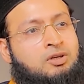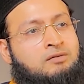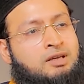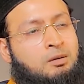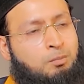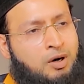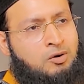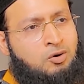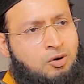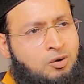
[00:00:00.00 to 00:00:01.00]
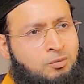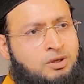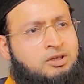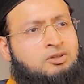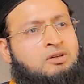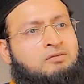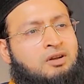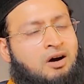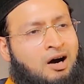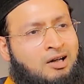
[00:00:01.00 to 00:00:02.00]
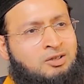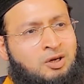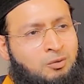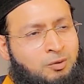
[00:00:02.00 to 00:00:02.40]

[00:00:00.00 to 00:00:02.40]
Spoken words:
live in a bungalow, whether you live in a hut,